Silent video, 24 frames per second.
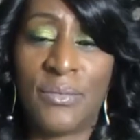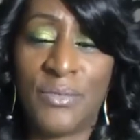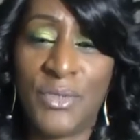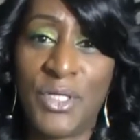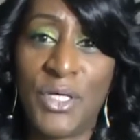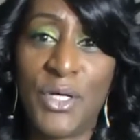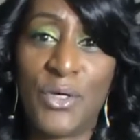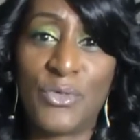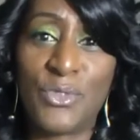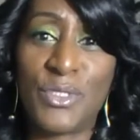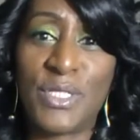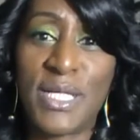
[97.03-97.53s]
you
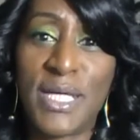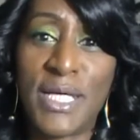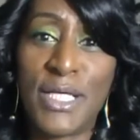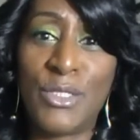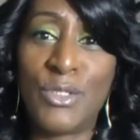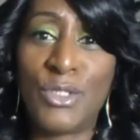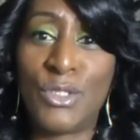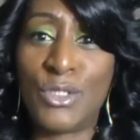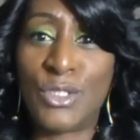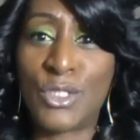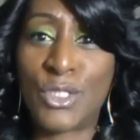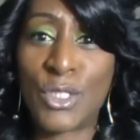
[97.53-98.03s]
know, did
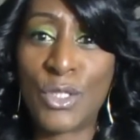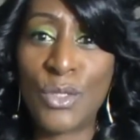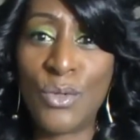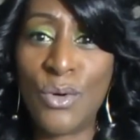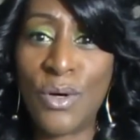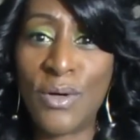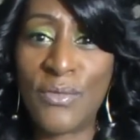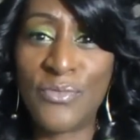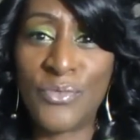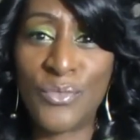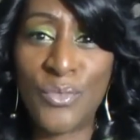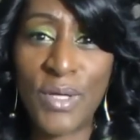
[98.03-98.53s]
2
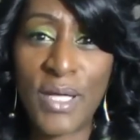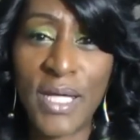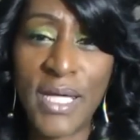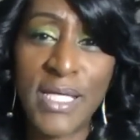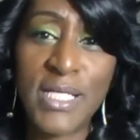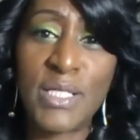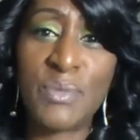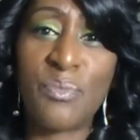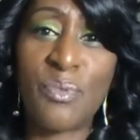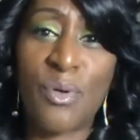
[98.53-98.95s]
of each